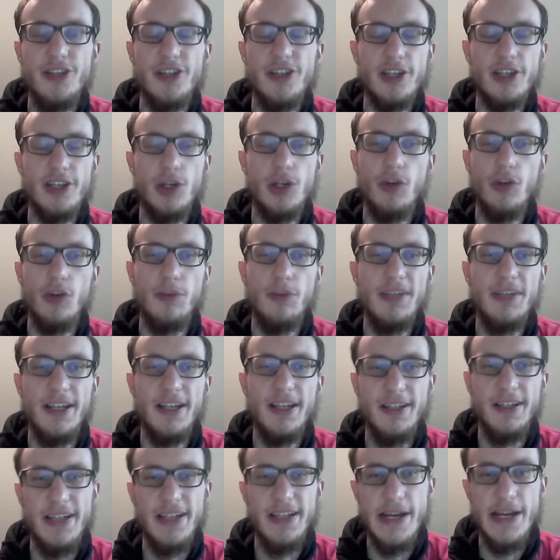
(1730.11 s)
that can also be
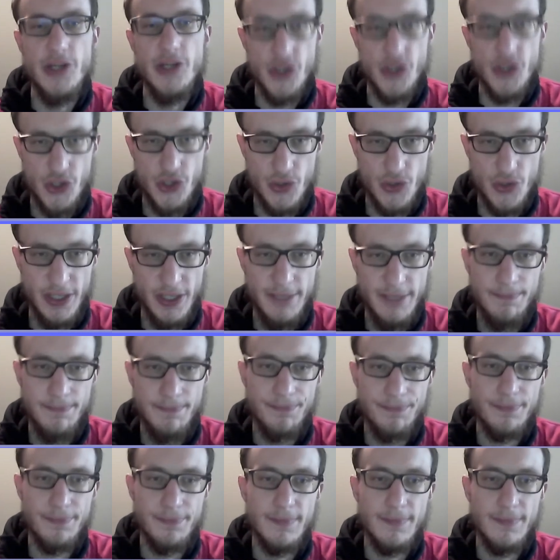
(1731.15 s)
done in industry.